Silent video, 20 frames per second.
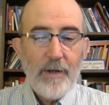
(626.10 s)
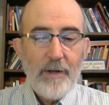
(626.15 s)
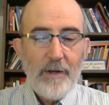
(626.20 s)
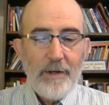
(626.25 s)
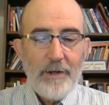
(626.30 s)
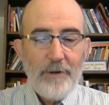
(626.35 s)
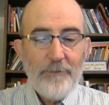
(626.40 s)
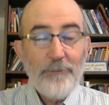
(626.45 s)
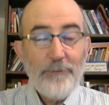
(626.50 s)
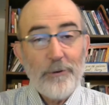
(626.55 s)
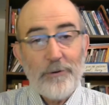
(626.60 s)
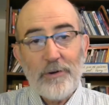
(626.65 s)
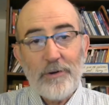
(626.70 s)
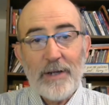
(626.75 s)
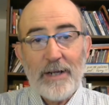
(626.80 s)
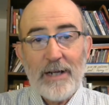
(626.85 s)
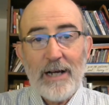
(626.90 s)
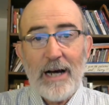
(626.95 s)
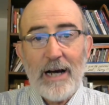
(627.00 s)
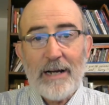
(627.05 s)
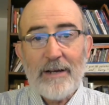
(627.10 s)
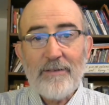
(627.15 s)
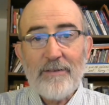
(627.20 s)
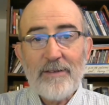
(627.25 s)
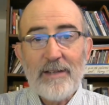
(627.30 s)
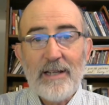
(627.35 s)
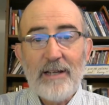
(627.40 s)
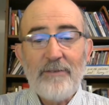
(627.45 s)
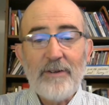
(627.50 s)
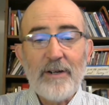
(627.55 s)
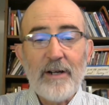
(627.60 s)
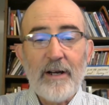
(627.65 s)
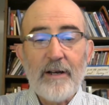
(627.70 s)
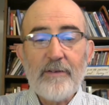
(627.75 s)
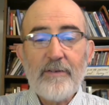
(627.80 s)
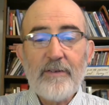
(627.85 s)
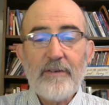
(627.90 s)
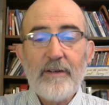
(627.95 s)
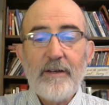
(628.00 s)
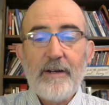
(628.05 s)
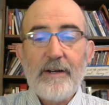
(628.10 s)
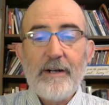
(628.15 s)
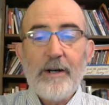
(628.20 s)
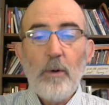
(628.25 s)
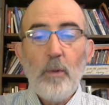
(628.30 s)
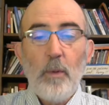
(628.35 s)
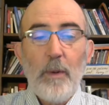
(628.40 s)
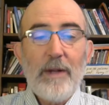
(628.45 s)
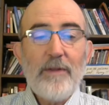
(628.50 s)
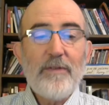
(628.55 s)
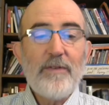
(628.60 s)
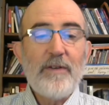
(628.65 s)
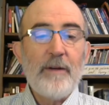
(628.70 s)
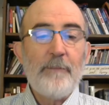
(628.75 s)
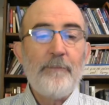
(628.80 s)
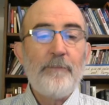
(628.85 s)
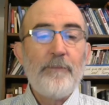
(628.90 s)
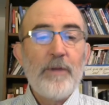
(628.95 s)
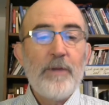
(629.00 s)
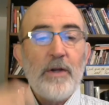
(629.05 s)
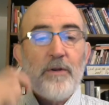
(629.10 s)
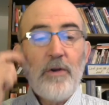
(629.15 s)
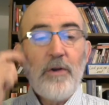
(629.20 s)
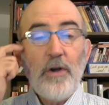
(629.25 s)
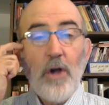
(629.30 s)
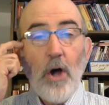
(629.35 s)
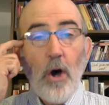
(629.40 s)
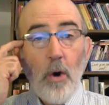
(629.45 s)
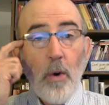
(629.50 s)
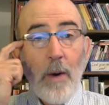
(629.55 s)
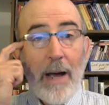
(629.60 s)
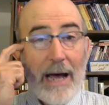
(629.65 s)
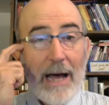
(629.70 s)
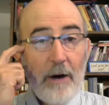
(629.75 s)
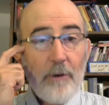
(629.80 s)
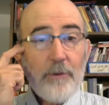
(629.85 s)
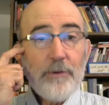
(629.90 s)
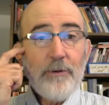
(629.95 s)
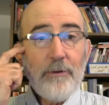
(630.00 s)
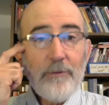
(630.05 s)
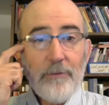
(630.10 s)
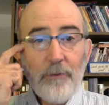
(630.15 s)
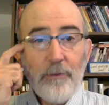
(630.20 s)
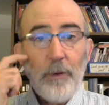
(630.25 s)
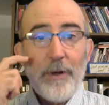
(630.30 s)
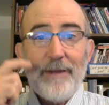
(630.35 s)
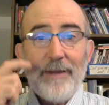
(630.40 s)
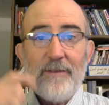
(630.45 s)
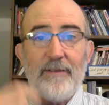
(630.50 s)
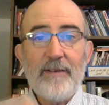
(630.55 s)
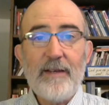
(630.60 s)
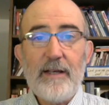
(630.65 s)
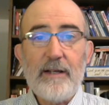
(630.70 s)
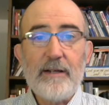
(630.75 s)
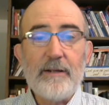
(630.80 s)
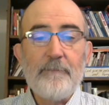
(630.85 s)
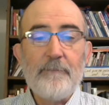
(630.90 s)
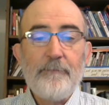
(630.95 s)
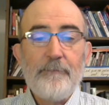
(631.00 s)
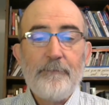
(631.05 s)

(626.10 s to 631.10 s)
Now, fortunately, God has given us wisdom to know how to avoid sin,